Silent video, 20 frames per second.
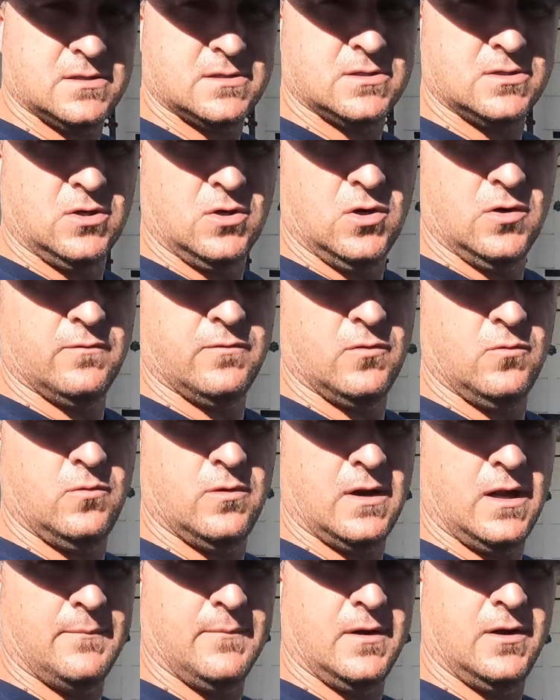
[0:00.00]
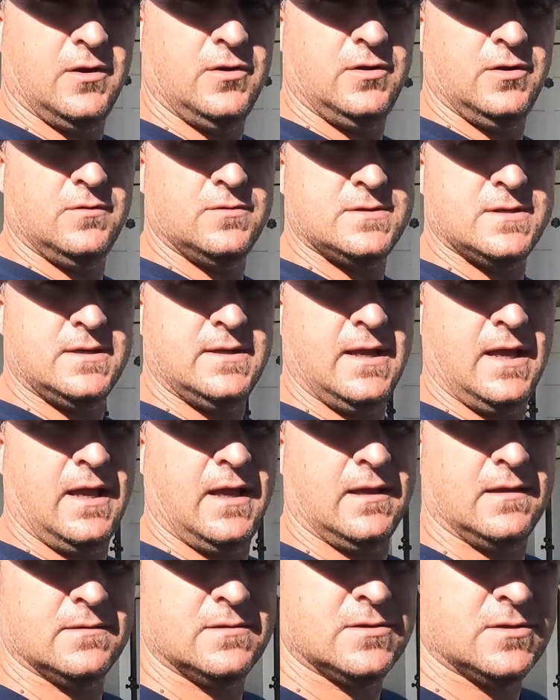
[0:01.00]
just go over what I'm going to do
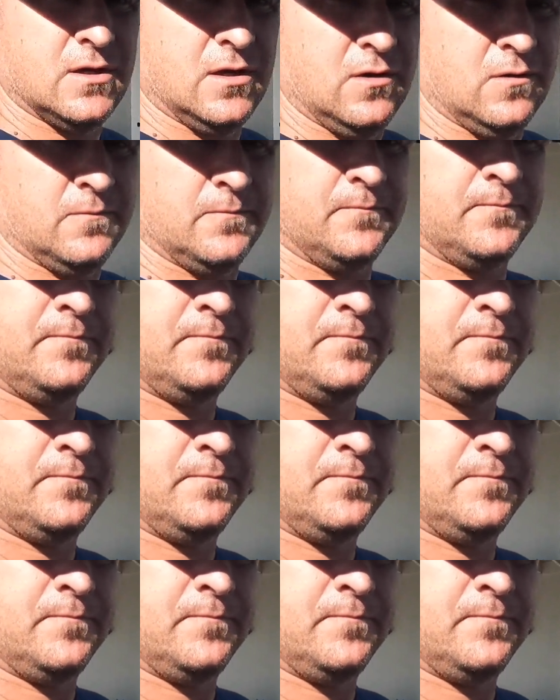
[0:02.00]
today. So,